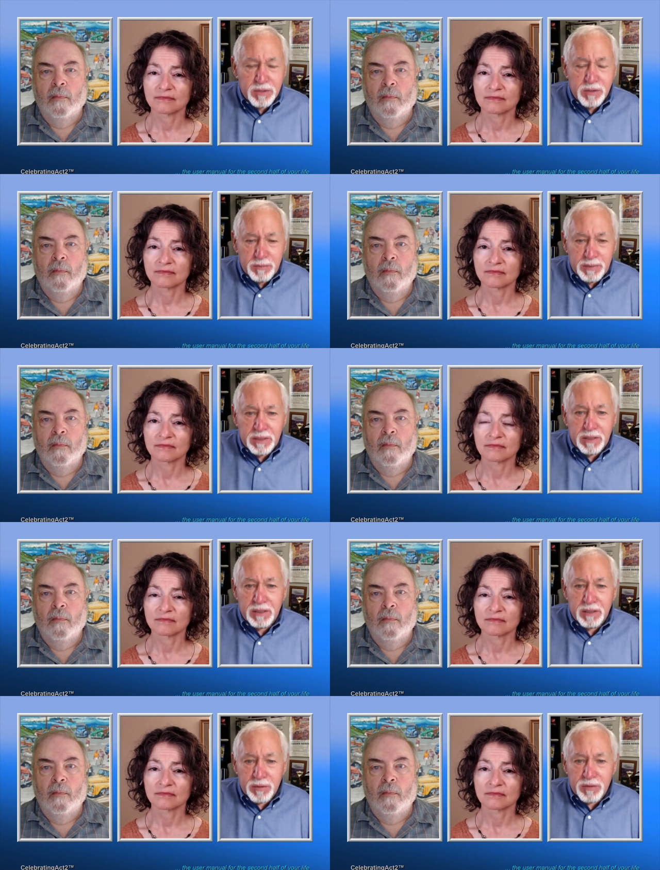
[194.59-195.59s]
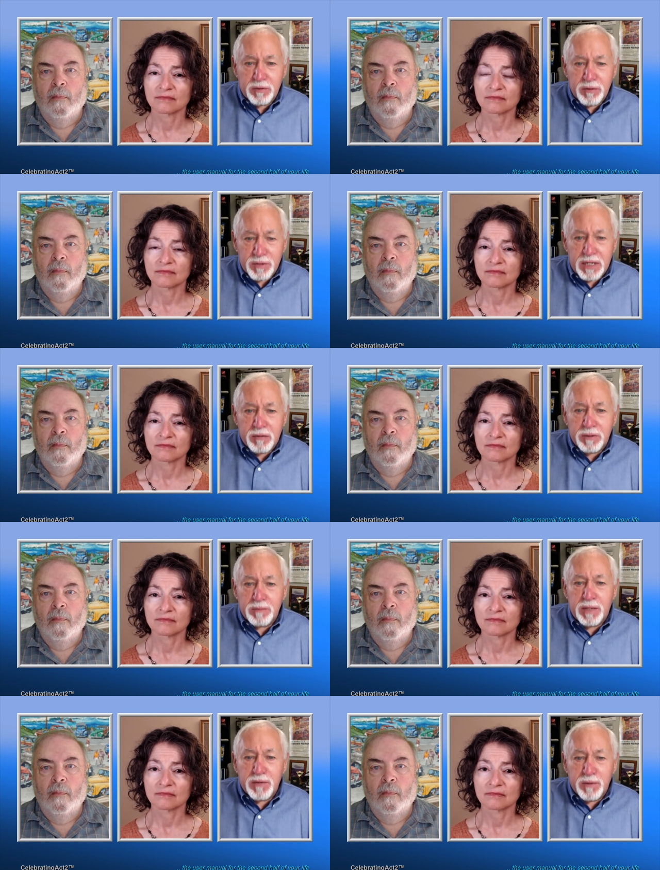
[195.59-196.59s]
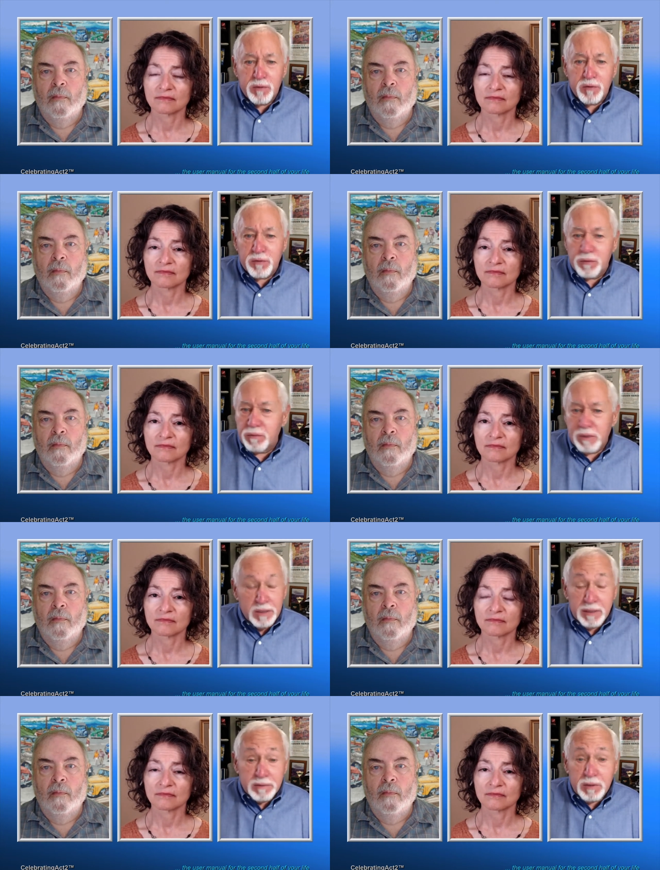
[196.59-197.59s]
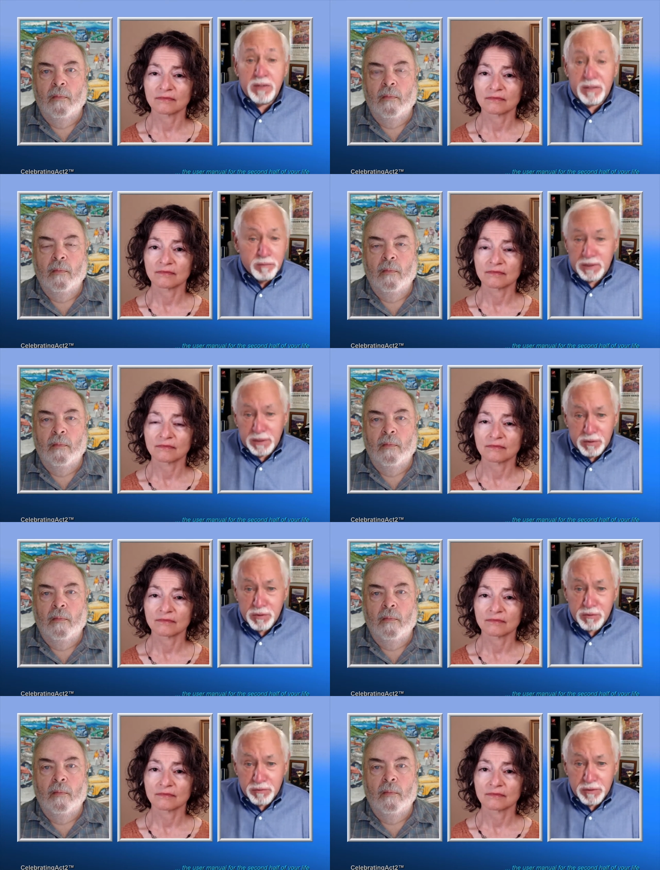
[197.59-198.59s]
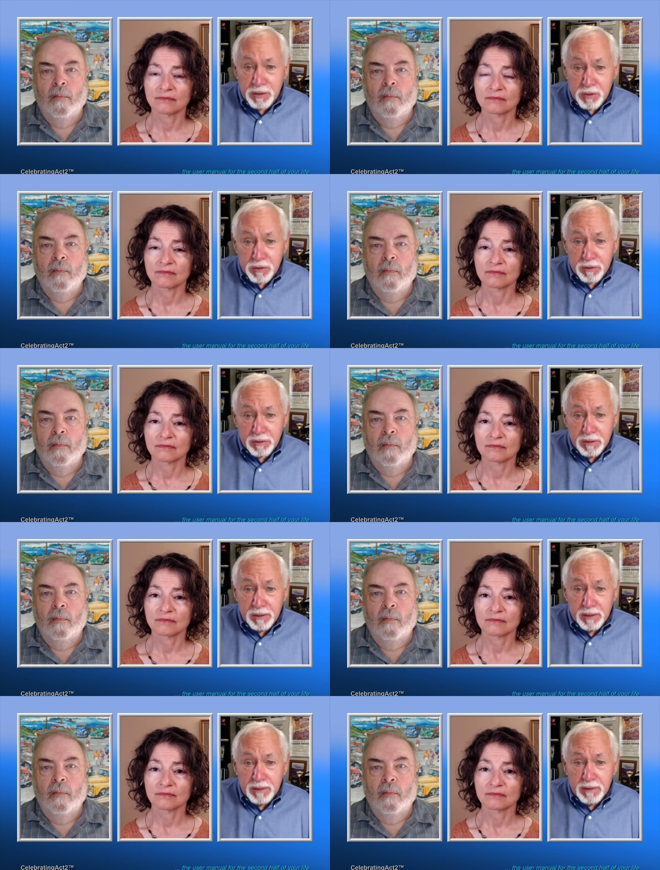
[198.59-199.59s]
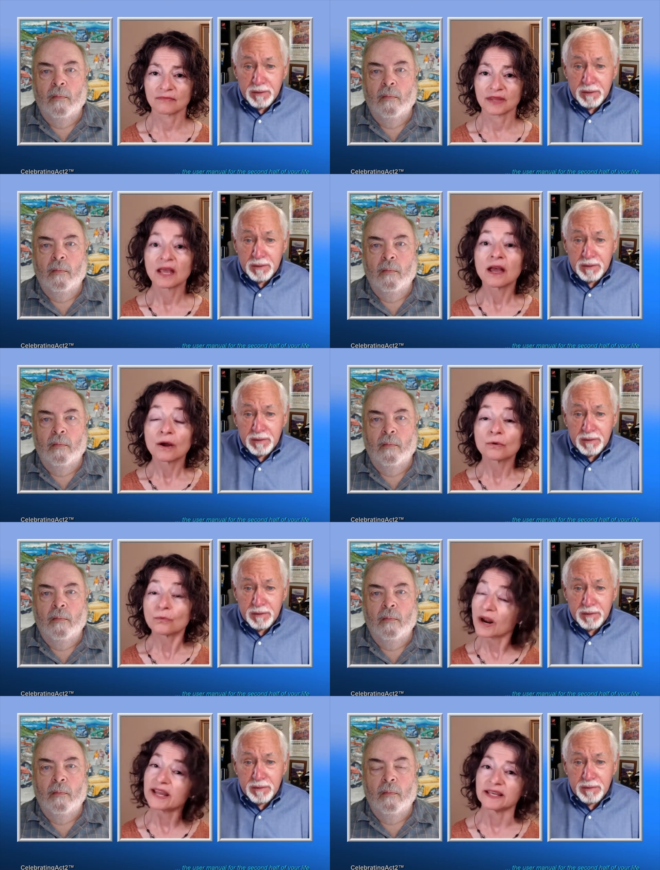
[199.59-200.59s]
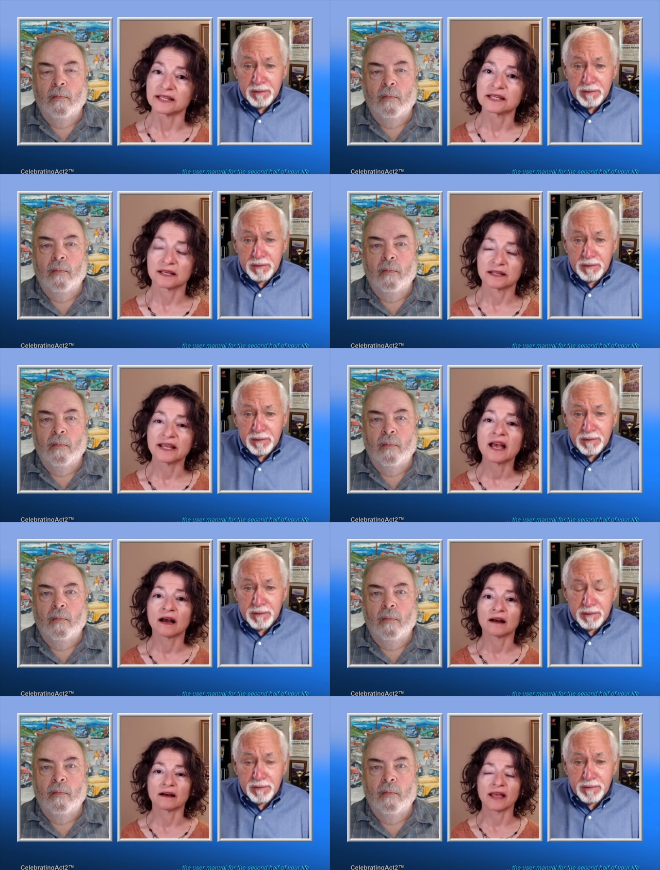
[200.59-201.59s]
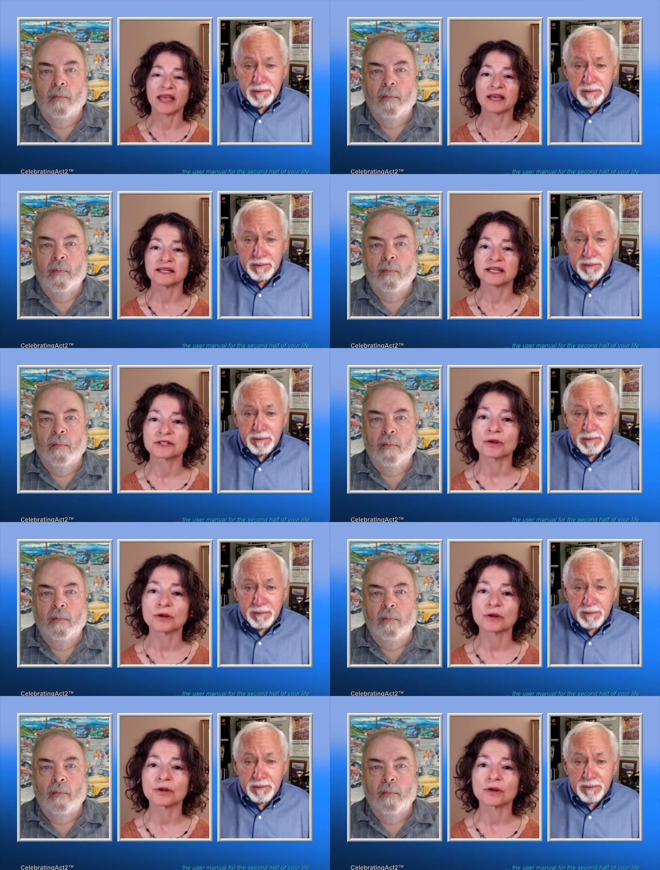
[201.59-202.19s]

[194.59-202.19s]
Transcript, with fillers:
Speaker 1: could be considered sacred by those who don't have a religious tradition.
Speaker 2: Right. Yeah. And it's